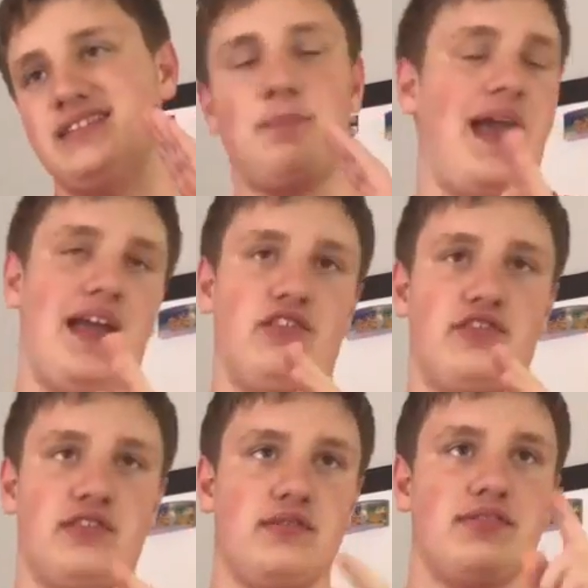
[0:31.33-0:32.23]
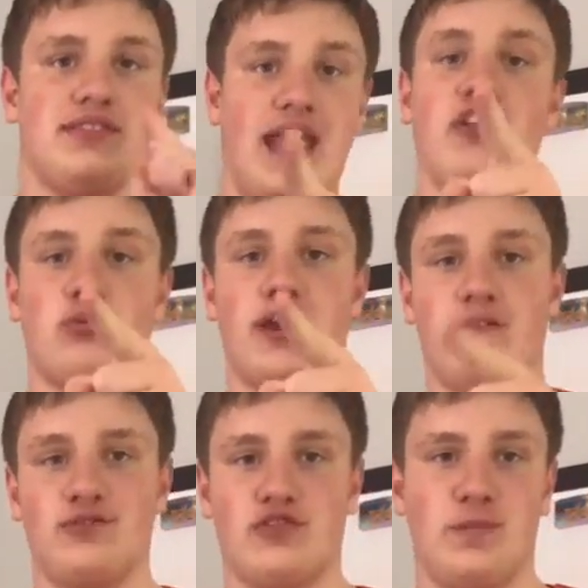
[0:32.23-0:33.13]
Depends. That's what I
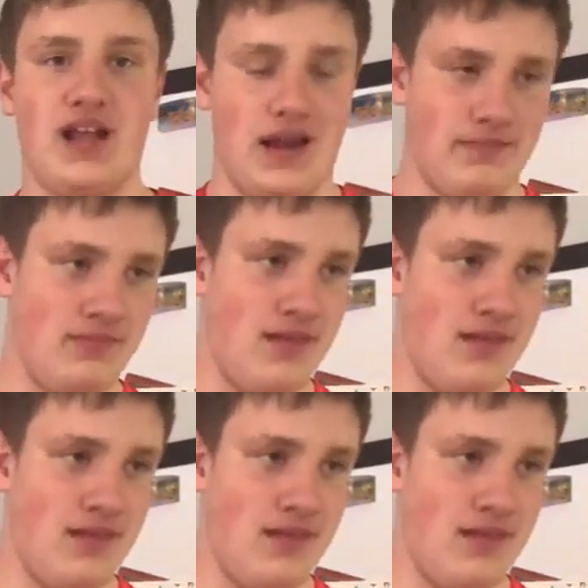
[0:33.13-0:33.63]
have to explain.